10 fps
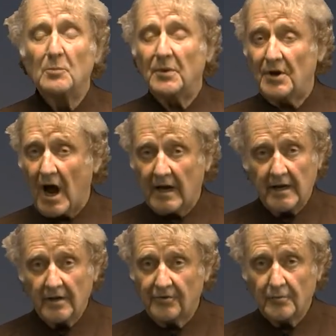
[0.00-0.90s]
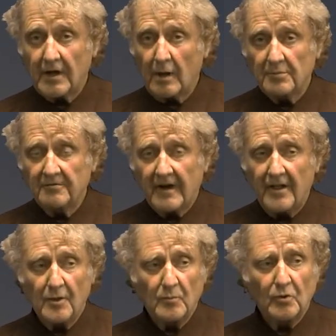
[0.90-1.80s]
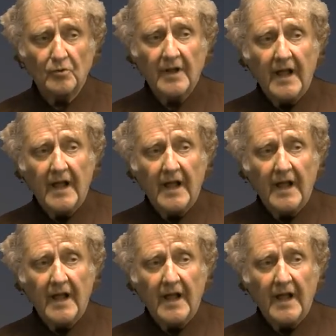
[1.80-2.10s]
Binoculars will help you find the moon